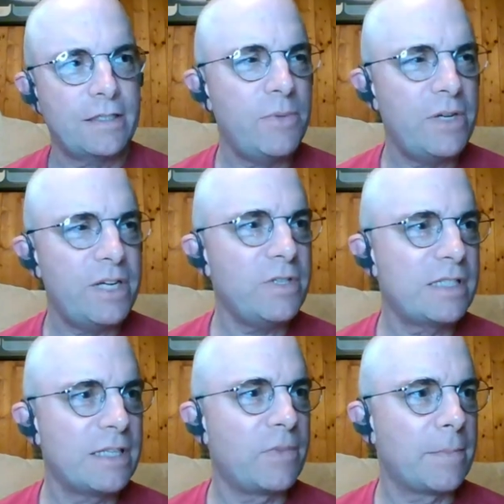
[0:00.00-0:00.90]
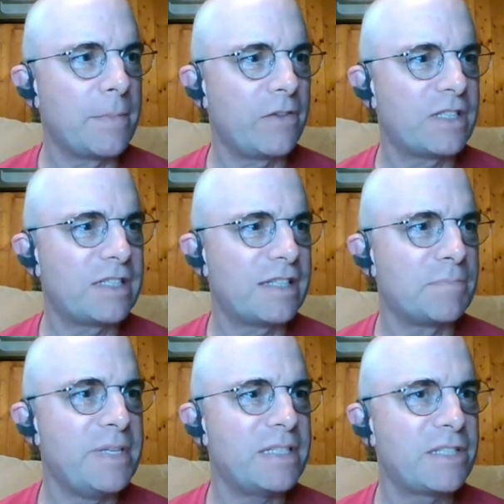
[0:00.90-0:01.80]
I remember so, hearing something about this, this
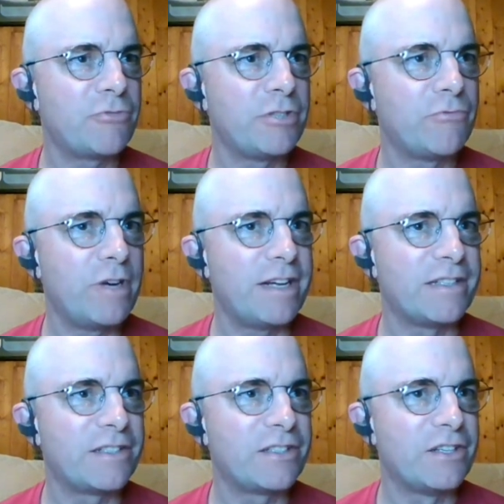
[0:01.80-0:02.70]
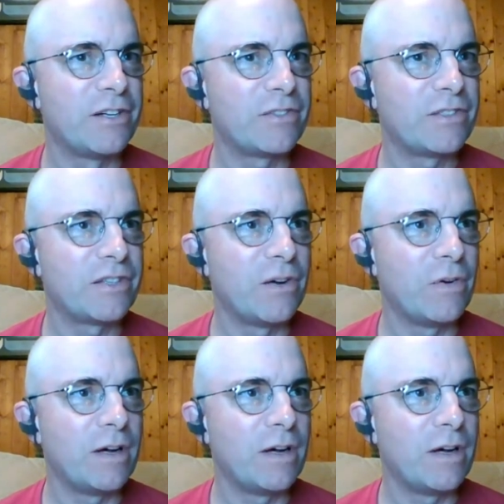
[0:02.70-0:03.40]
mystery race, you know. So uh, right.